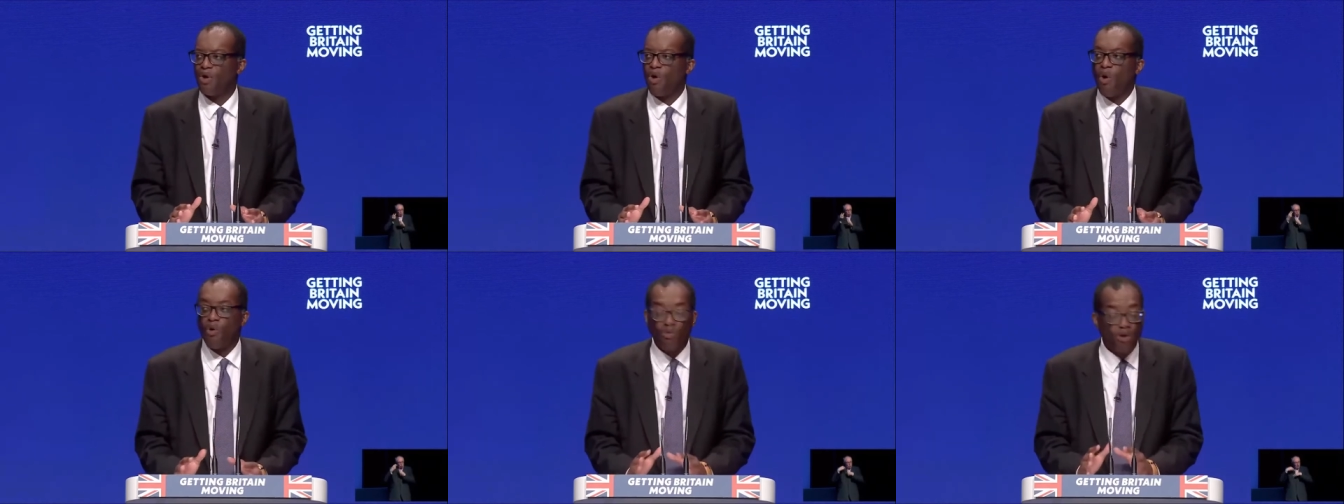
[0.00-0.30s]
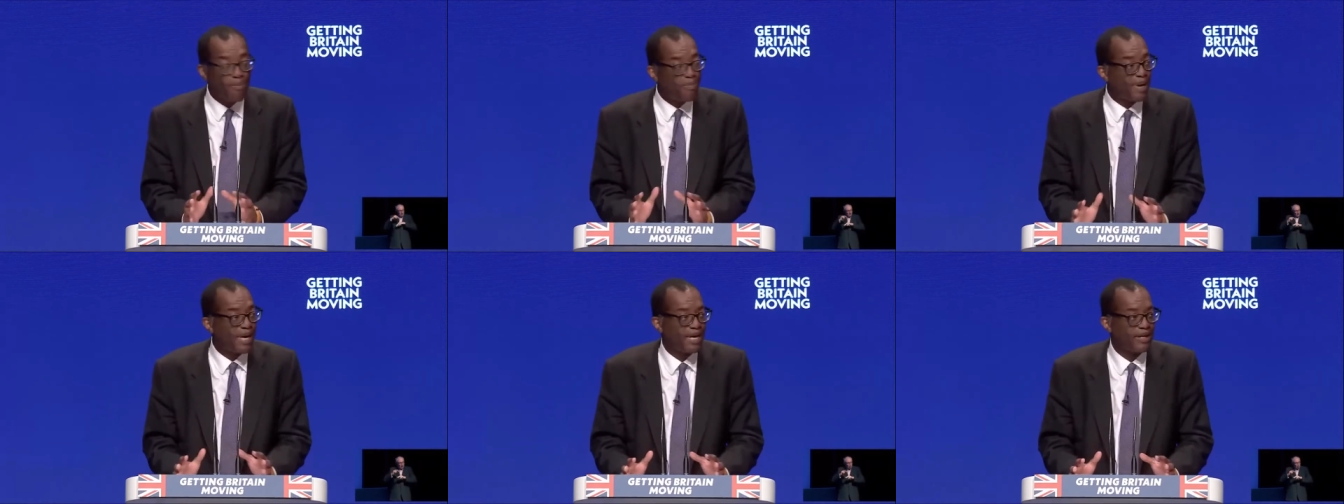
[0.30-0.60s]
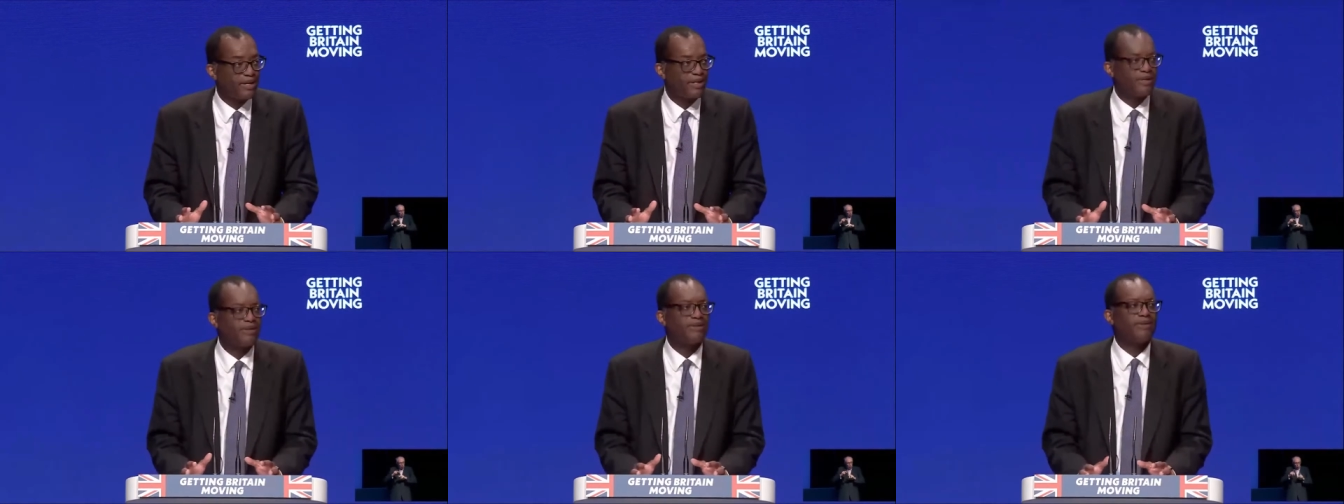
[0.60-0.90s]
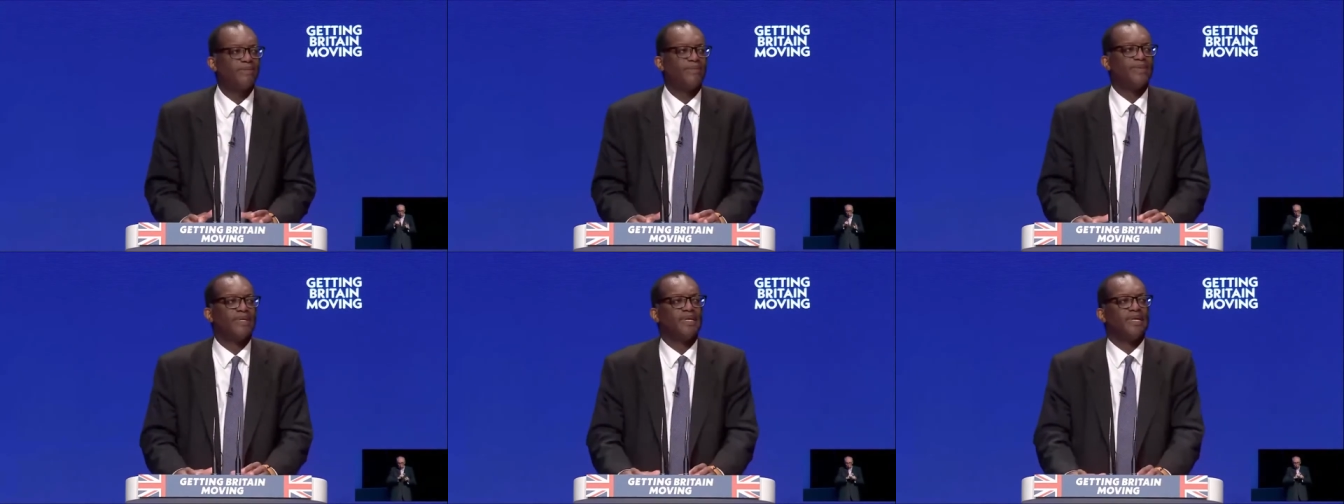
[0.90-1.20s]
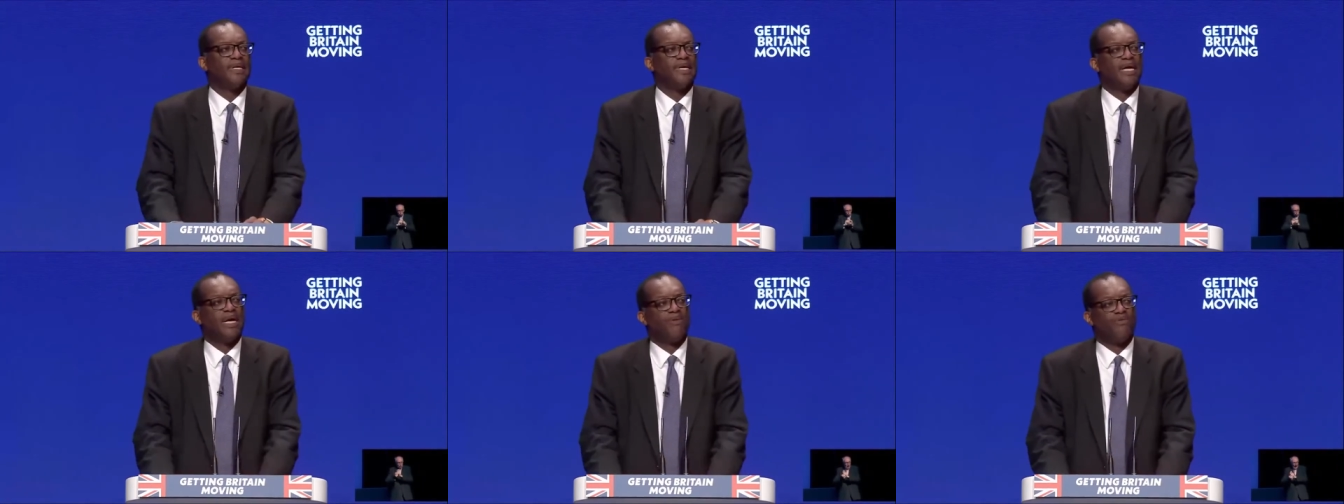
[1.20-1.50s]
or repeal
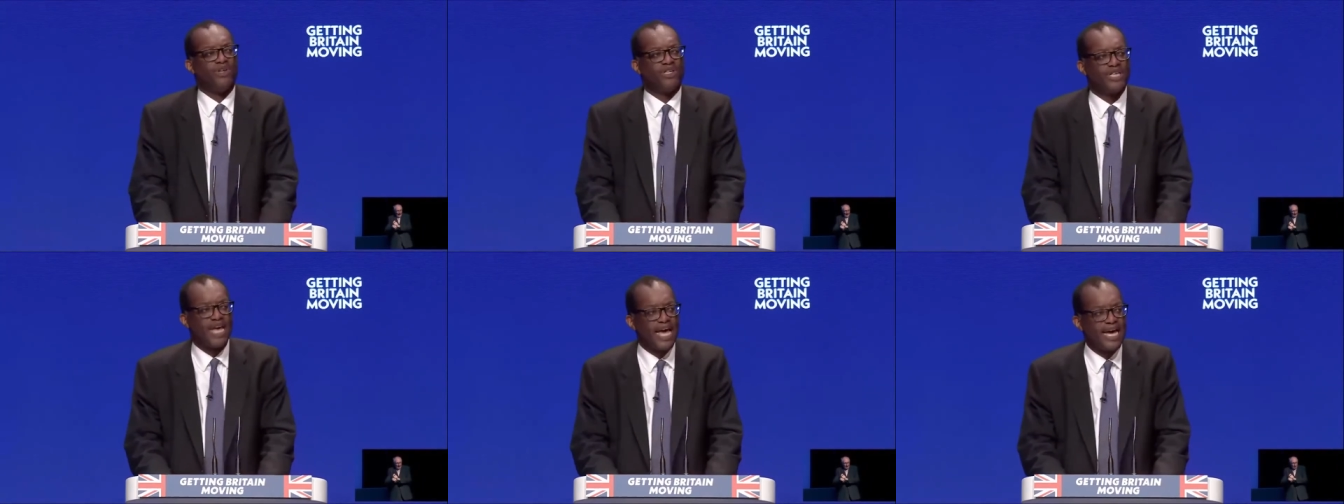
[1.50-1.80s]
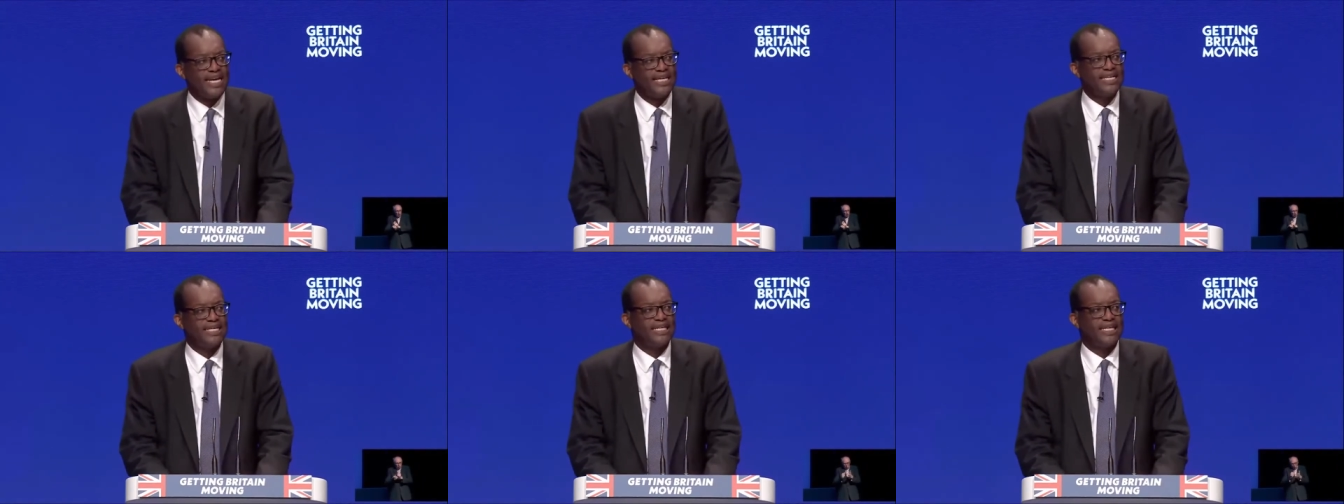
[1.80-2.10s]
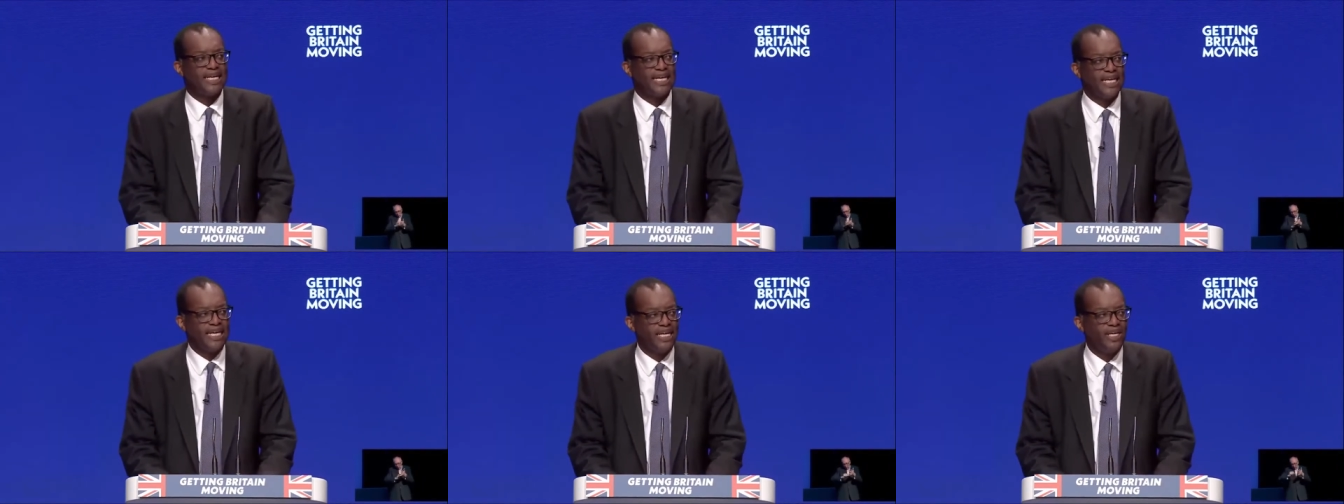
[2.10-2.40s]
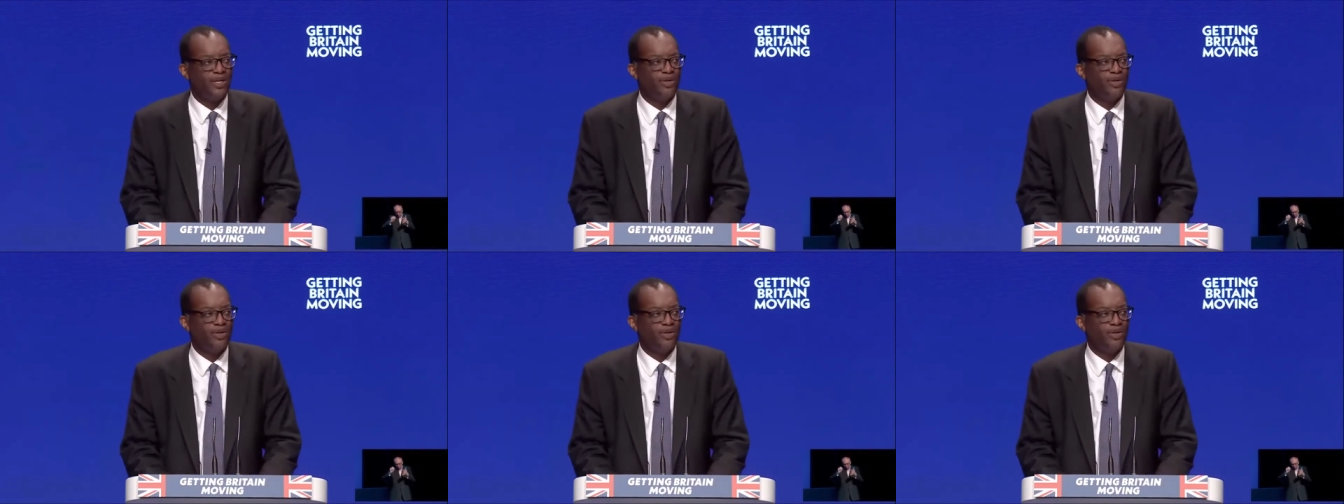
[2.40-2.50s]
retained E